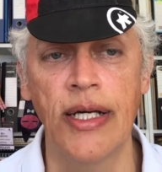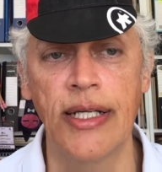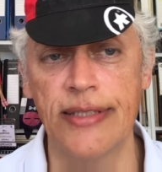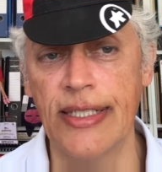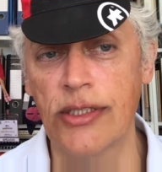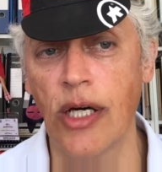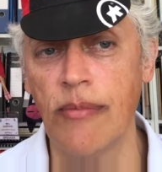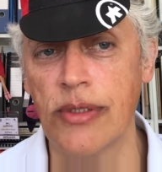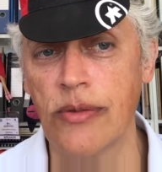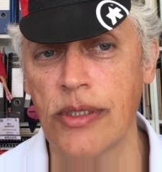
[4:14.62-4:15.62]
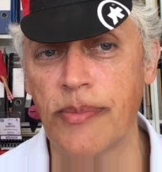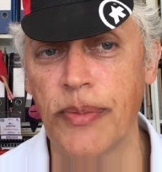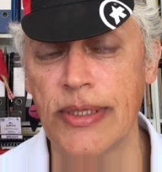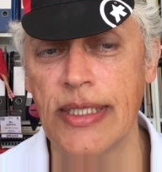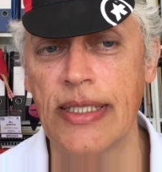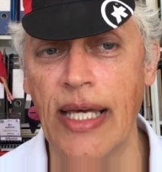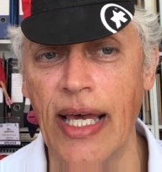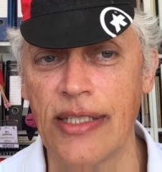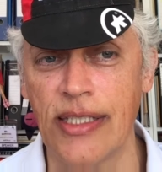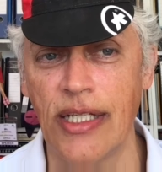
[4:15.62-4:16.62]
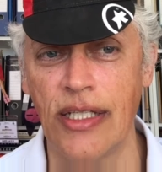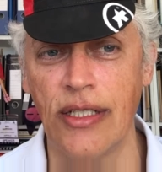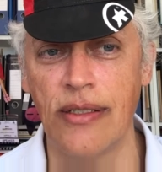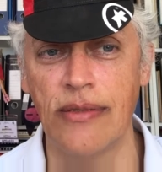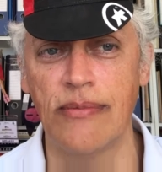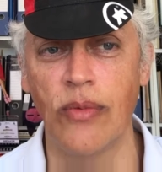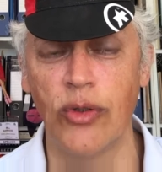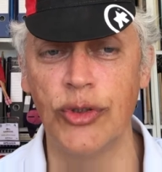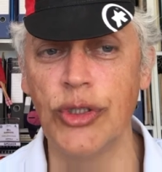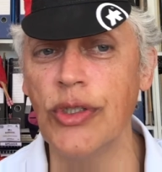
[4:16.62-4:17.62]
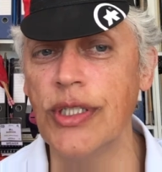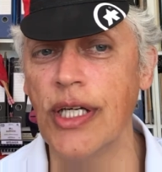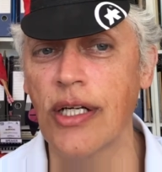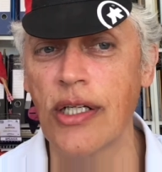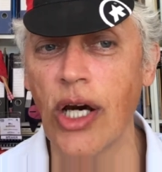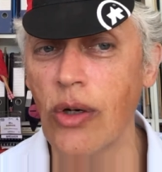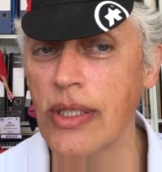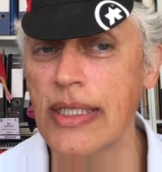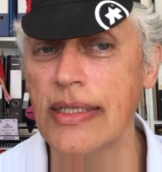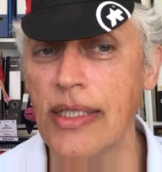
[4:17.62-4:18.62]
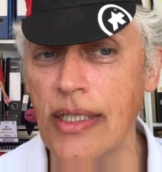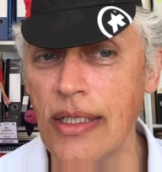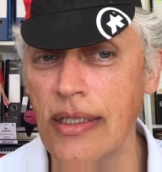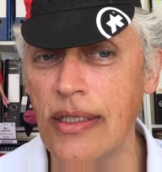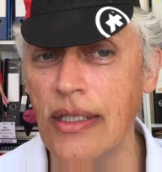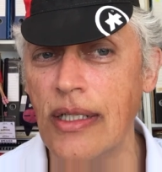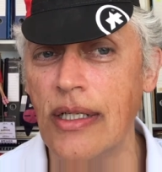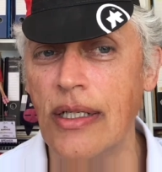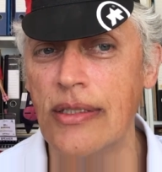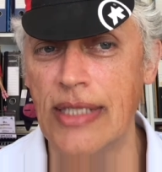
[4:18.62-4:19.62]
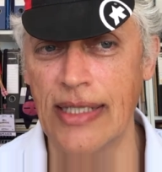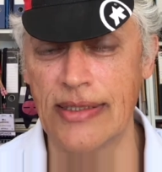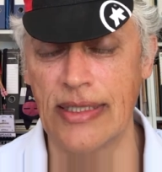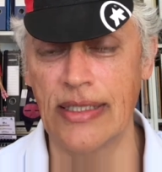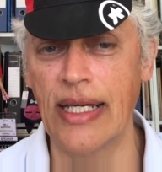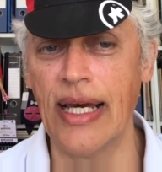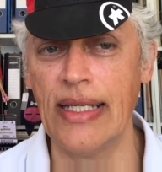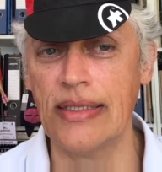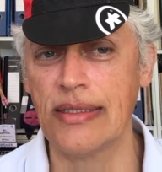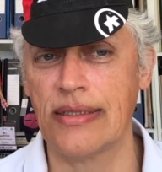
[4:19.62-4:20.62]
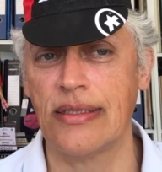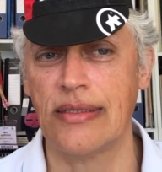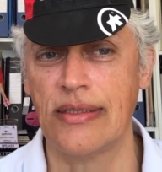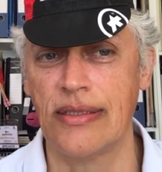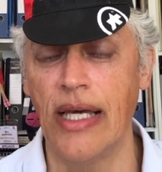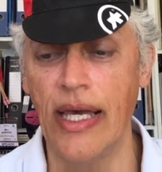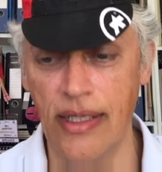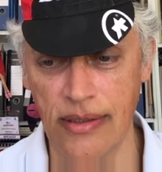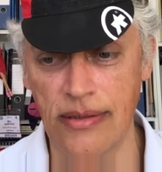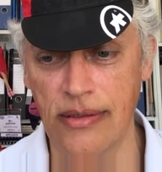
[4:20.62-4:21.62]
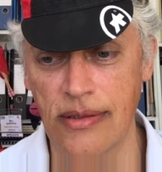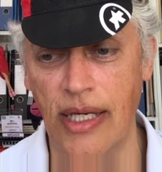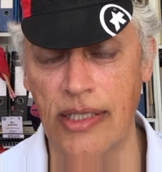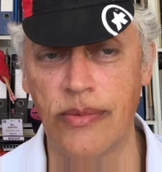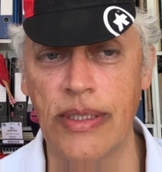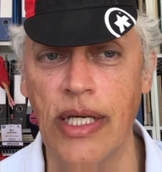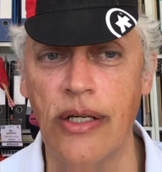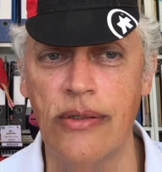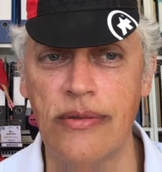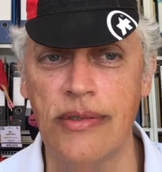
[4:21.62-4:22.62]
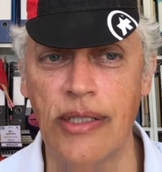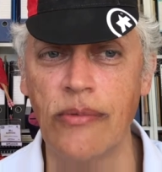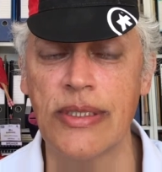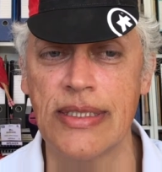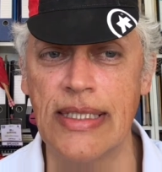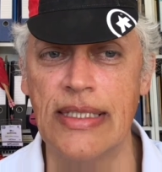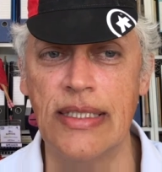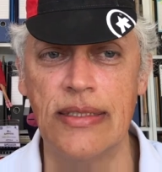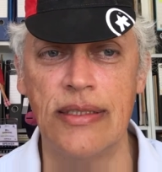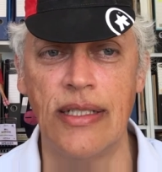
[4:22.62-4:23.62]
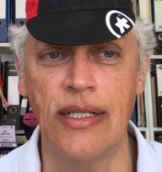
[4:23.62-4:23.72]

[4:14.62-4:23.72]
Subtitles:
Geraint Thomas was put in as a more junior co-leader, just in case, and as we know, it was needed.